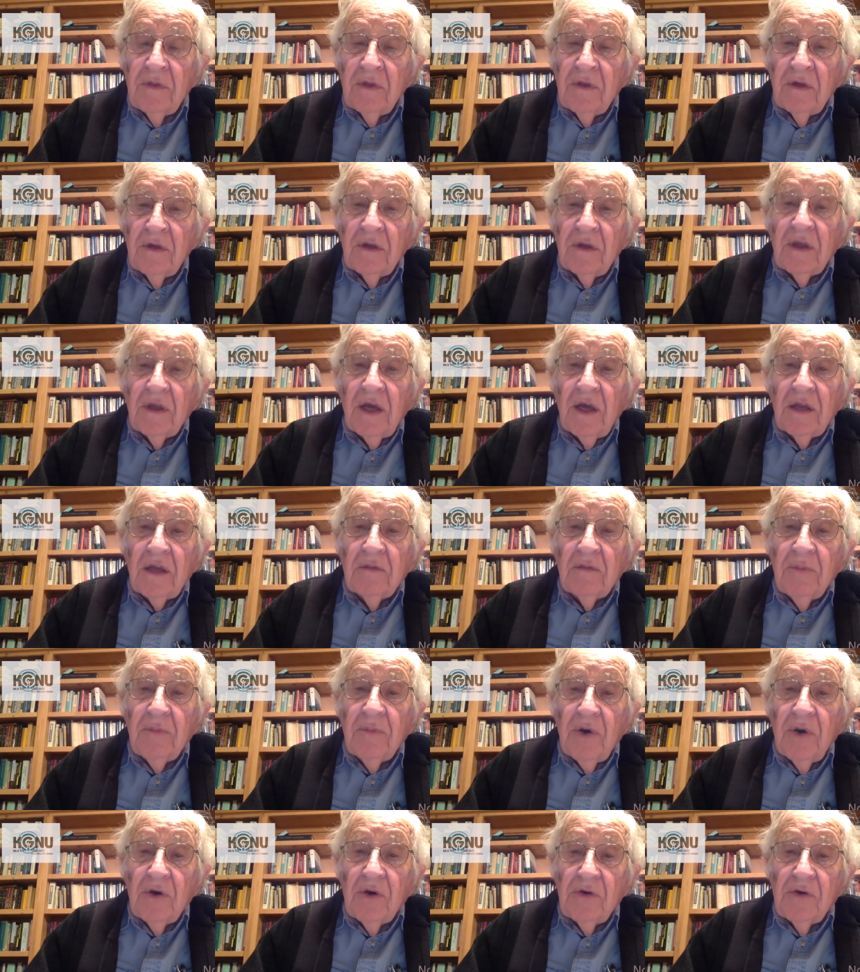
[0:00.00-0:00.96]
That
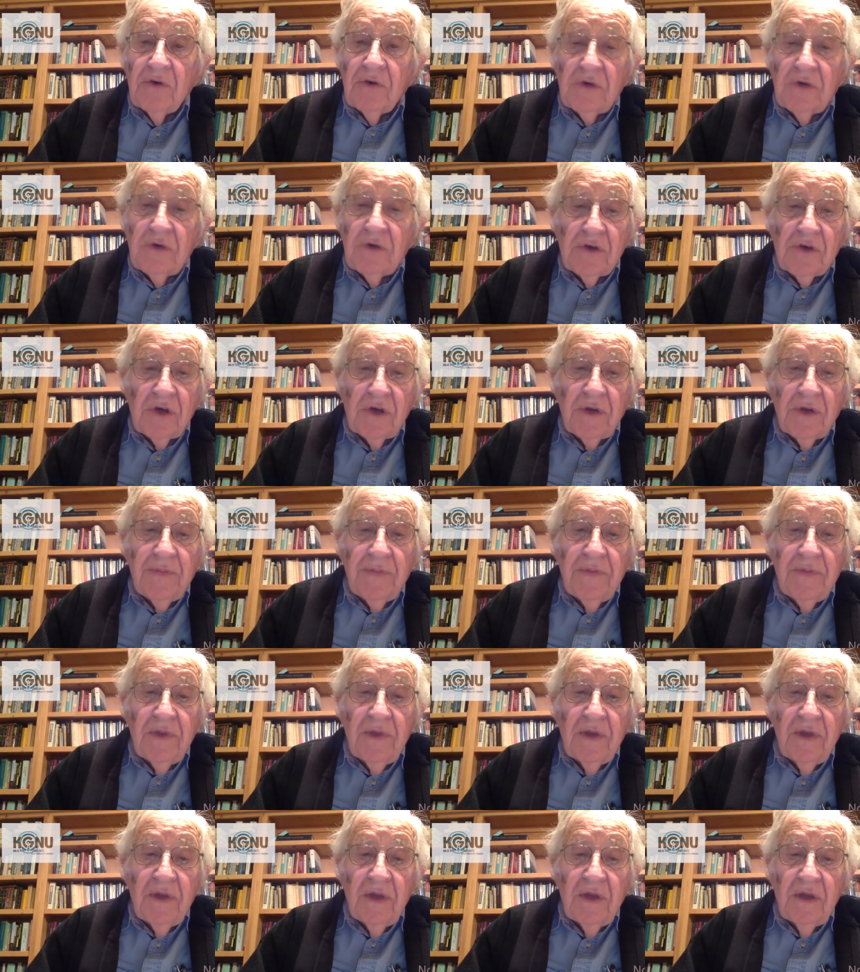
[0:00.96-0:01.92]
poses a
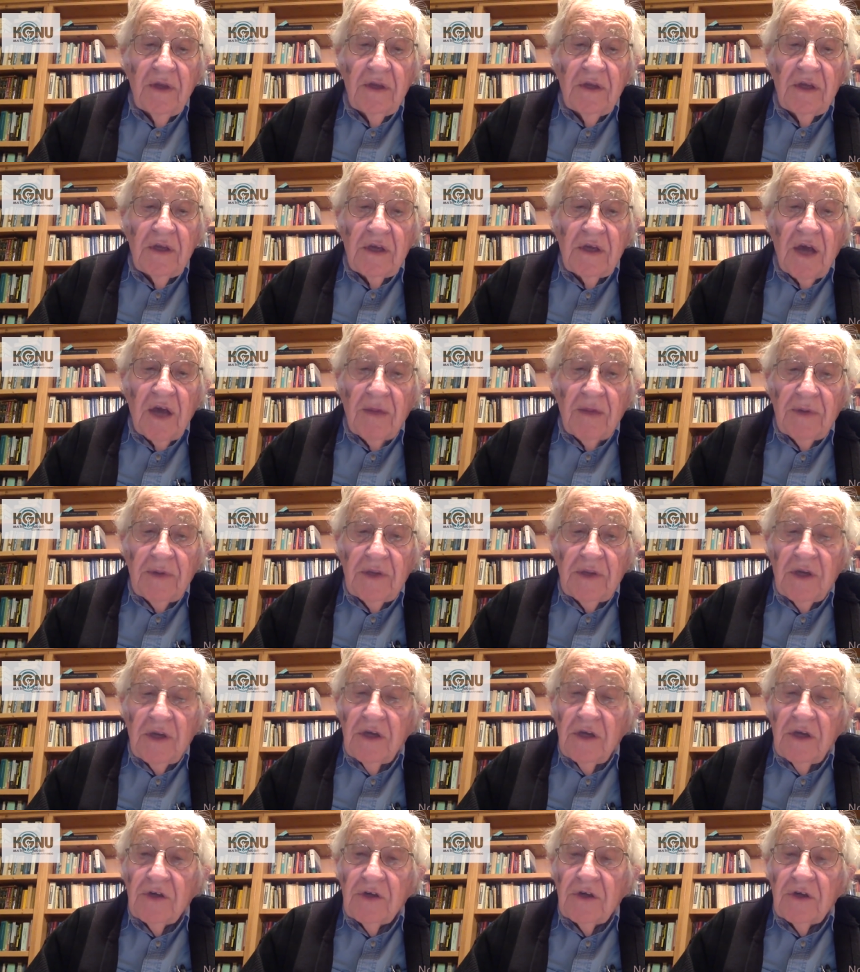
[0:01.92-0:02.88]

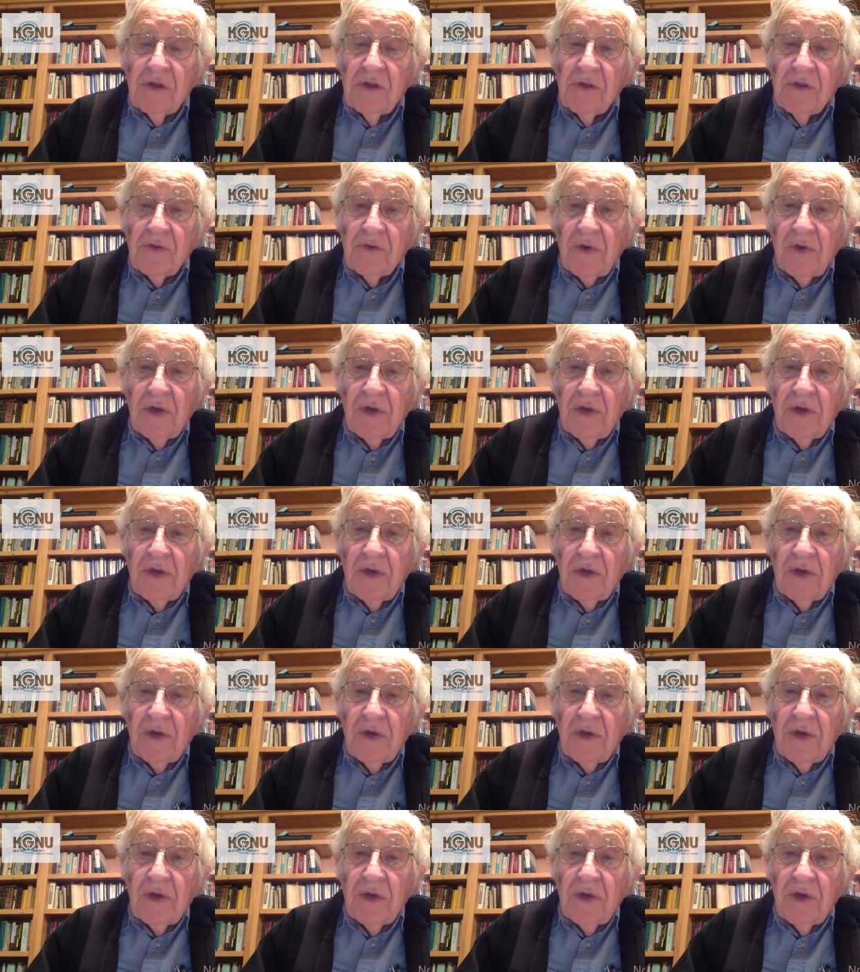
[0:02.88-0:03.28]
decapitation threat